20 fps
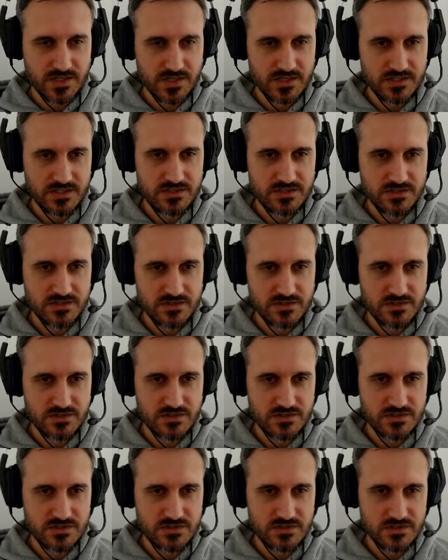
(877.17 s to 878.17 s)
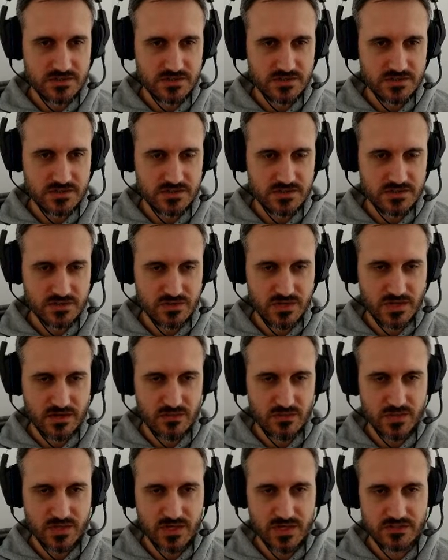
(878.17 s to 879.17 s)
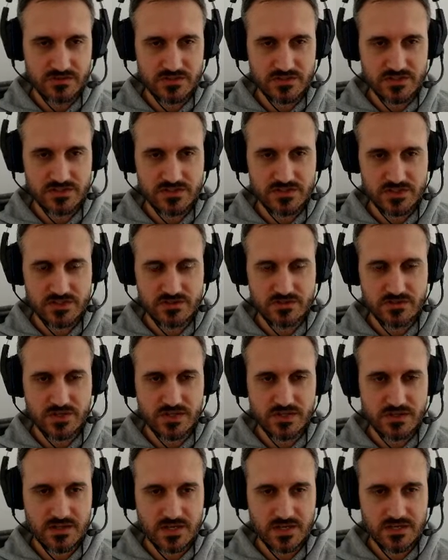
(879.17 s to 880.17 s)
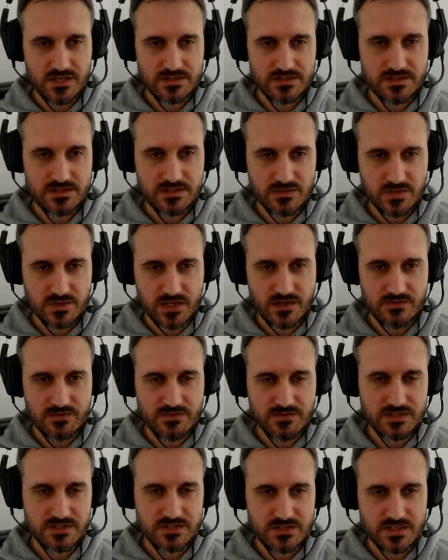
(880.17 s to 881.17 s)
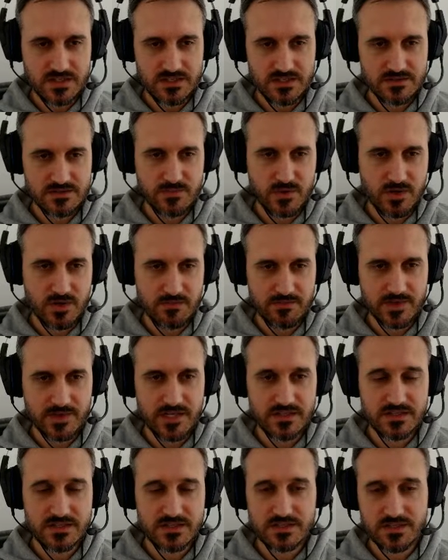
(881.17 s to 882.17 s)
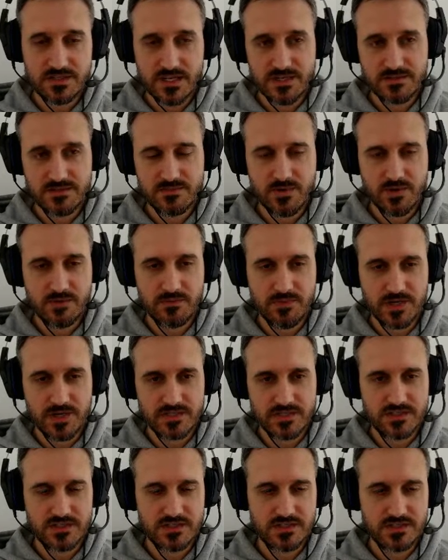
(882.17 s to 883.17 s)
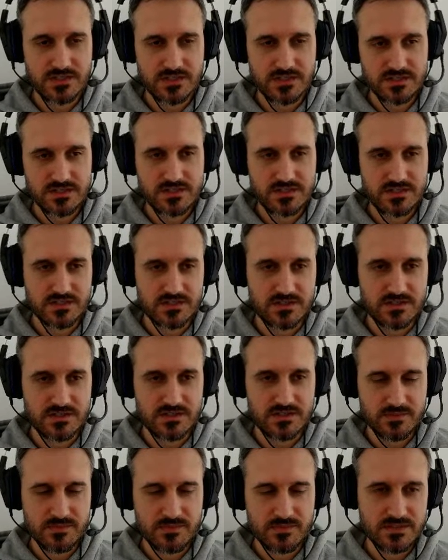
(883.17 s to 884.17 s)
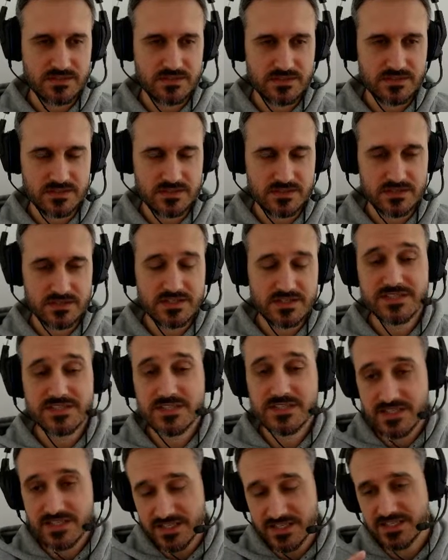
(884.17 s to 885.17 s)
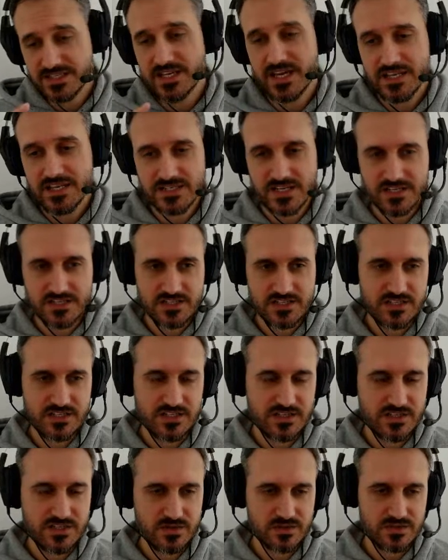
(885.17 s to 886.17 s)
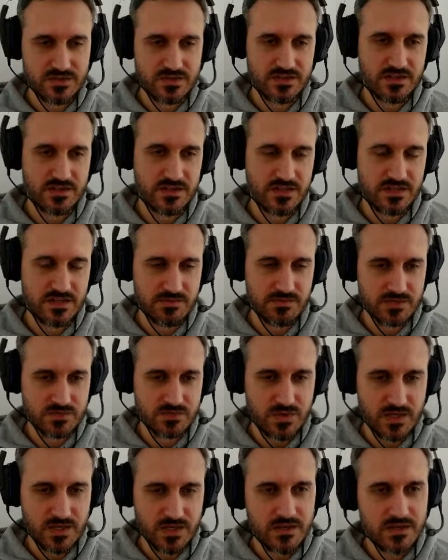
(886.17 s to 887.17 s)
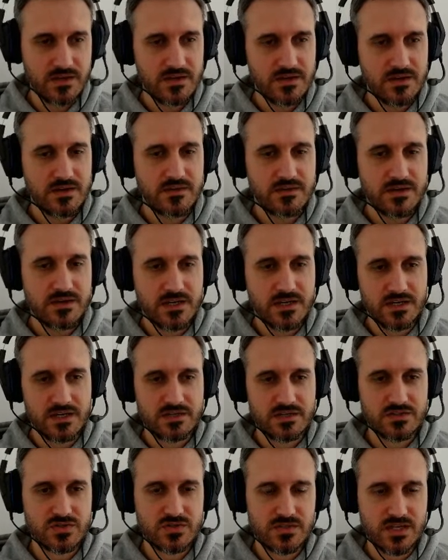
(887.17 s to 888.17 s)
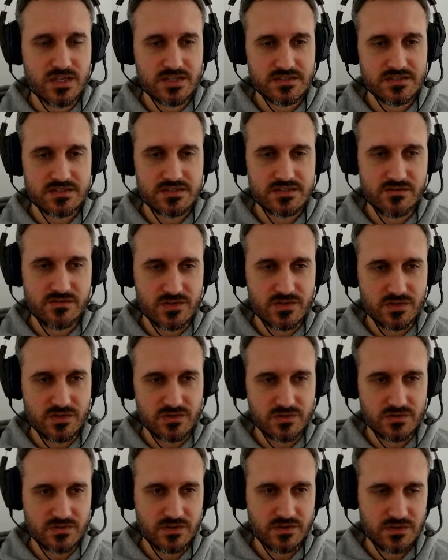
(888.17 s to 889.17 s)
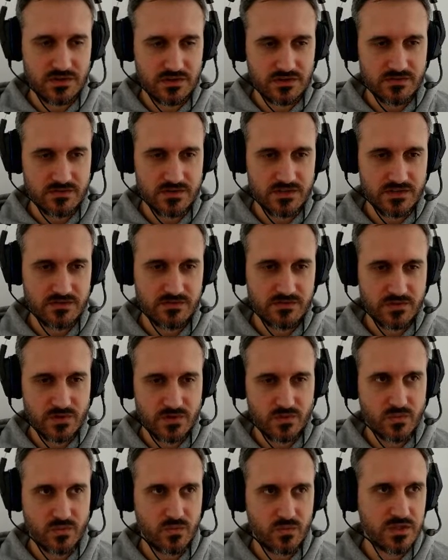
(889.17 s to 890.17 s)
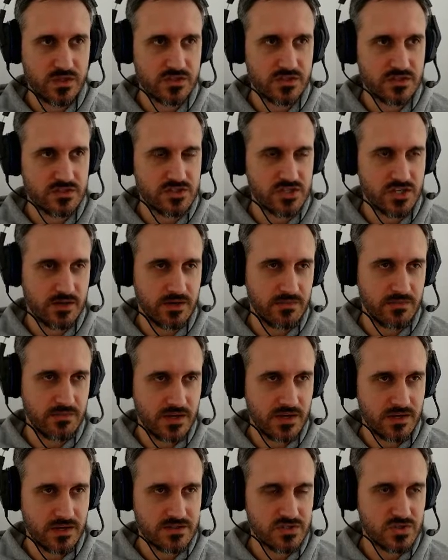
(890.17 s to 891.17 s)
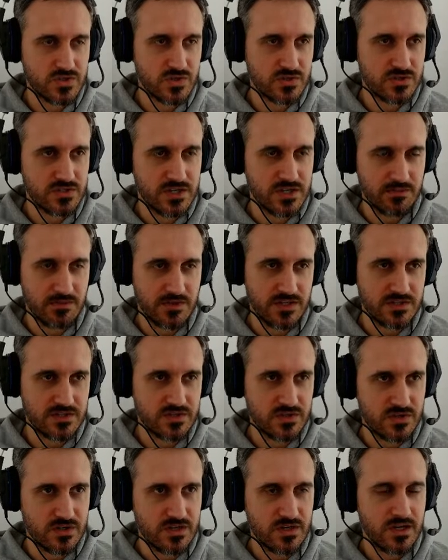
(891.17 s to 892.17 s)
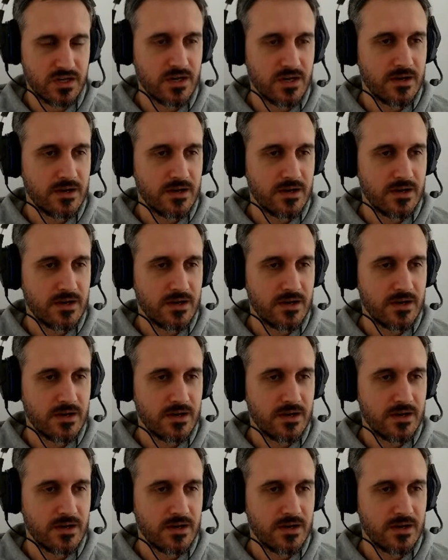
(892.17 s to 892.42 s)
back just to see. So yeah, we have this generate text, we have this text prompt, and the text prompt actually it's this case actually they're using the image one. So that's the video for the flow with the Gemini. So Gemini, sorry.